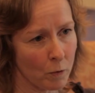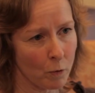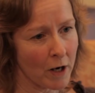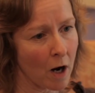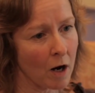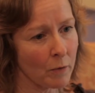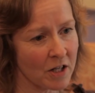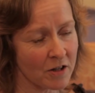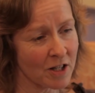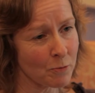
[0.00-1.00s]
When I went
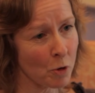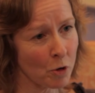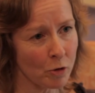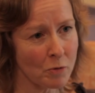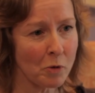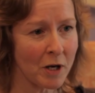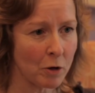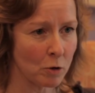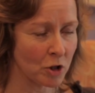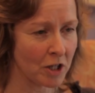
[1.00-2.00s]
to the support group, we
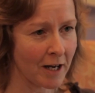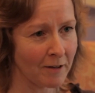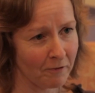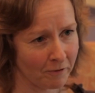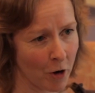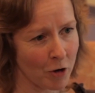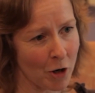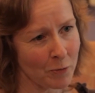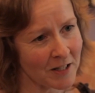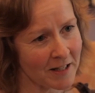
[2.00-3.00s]
all shared phone
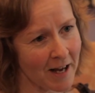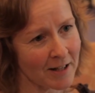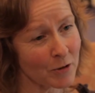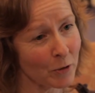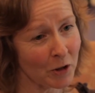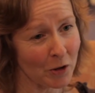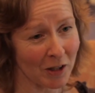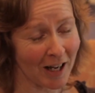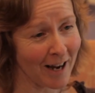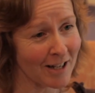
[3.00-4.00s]
numbers and that, so on the odd
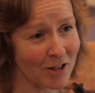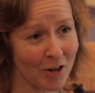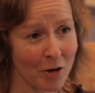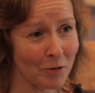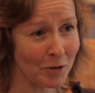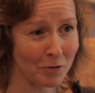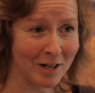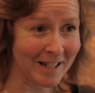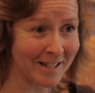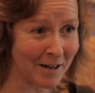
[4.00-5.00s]
occasion I would
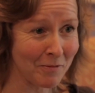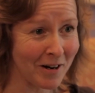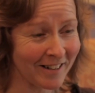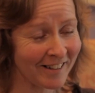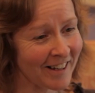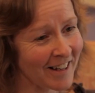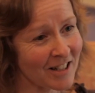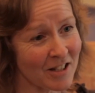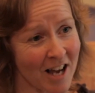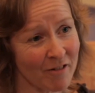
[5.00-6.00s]
ring someone
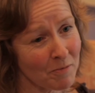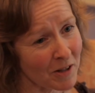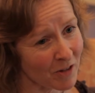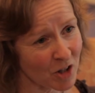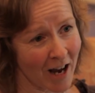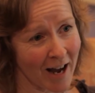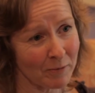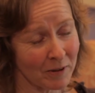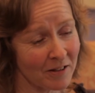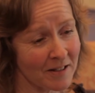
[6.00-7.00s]
just to have a bit of a chat,
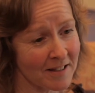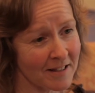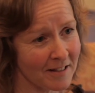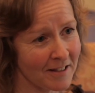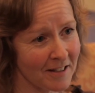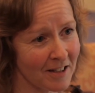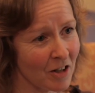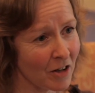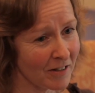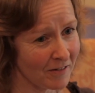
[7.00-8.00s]
because you
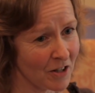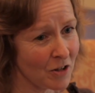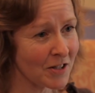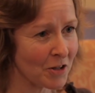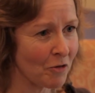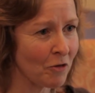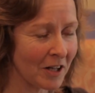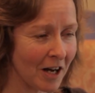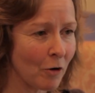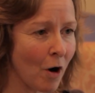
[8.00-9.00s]
know, you yourself would
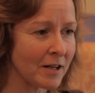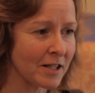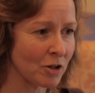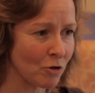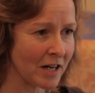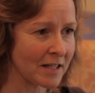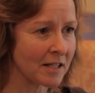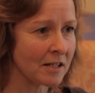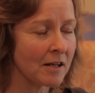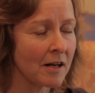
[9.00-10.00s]
get quite
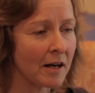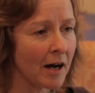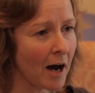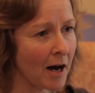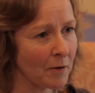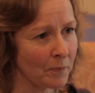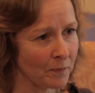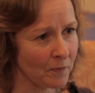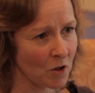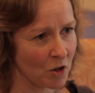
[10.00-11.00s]
stressed
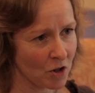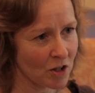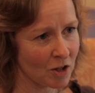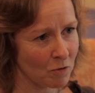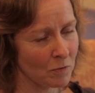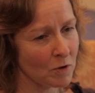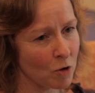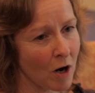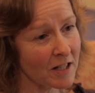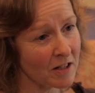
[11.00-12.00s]
just
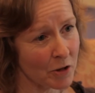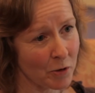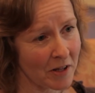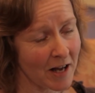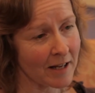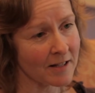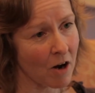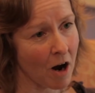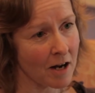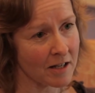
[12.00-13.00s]
trying to deal with the
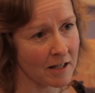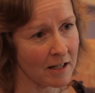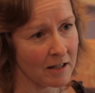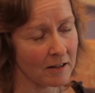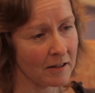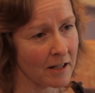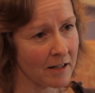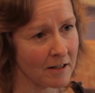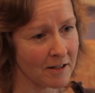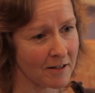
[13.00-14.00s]
anxiety
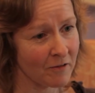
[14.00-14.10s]
and the